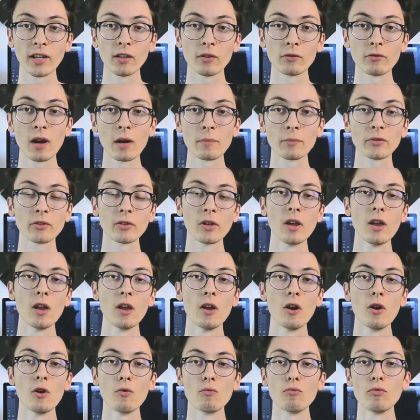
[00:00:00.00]
kilograms,
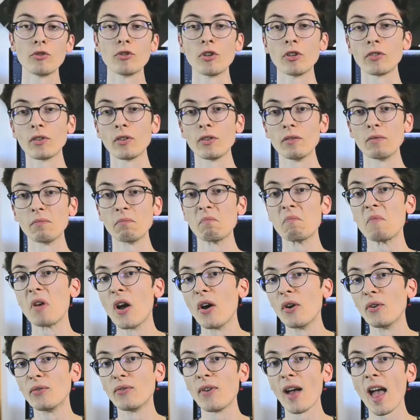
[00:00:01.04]
which is a
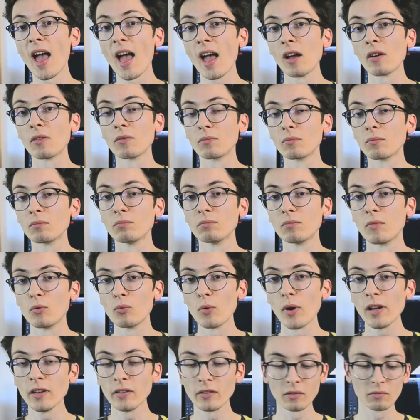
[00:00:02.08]
fair
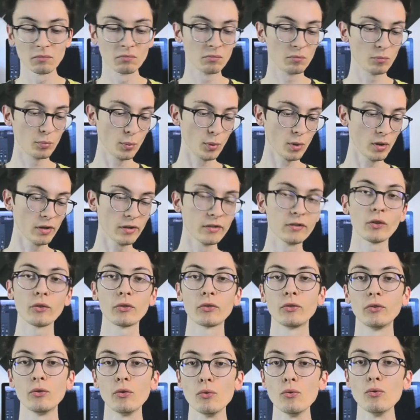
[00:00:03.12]
weight, but
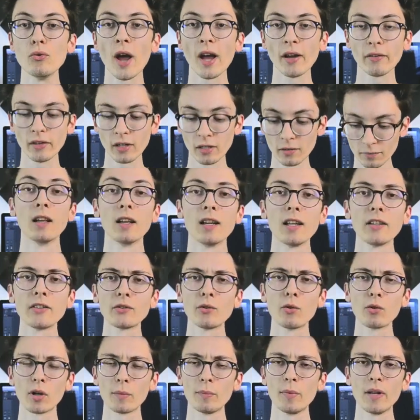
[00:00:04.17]
not too heavy. Let's
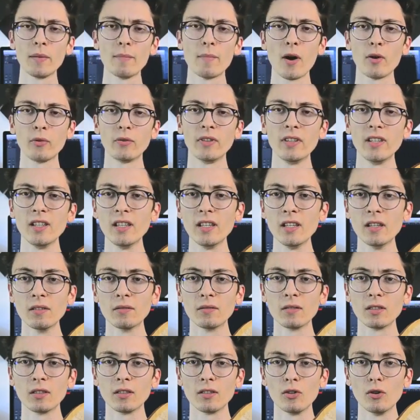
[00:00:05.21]
talk a bit about the
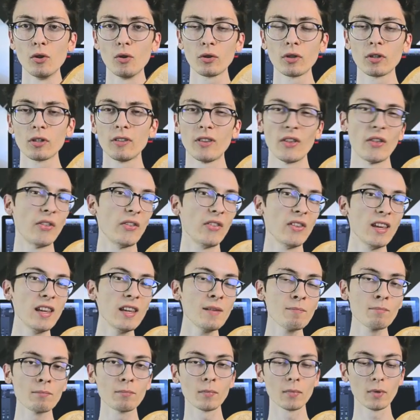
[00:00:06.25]
look, the
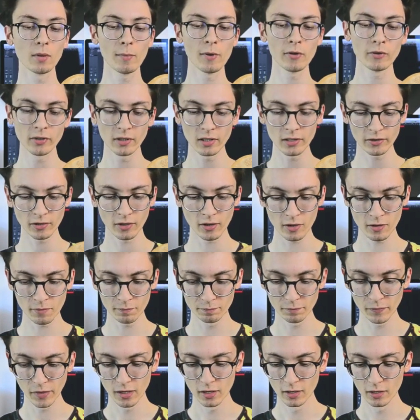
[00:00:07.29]
theme about the guitar.
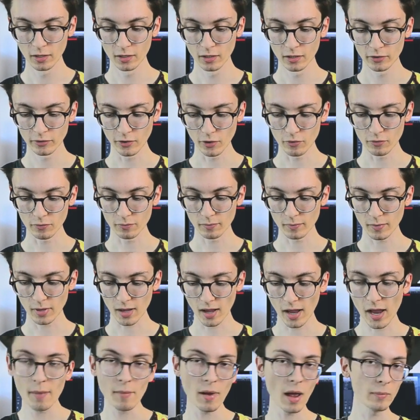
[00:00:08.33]
So
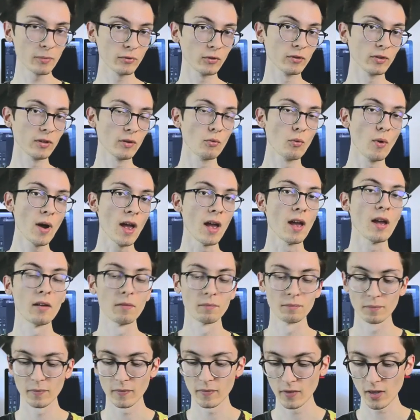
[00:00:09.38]
I am absolutely aware
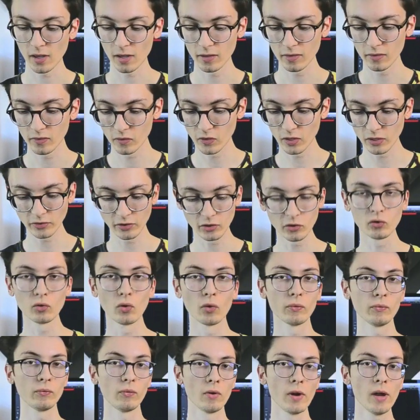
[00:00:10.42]
that this is
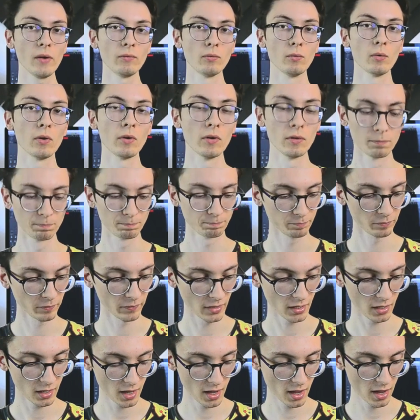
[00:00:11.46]
not for everyone,
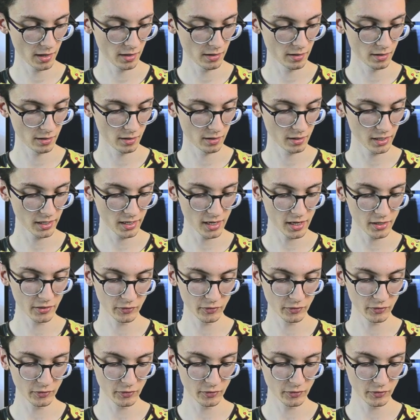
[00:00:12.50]
and I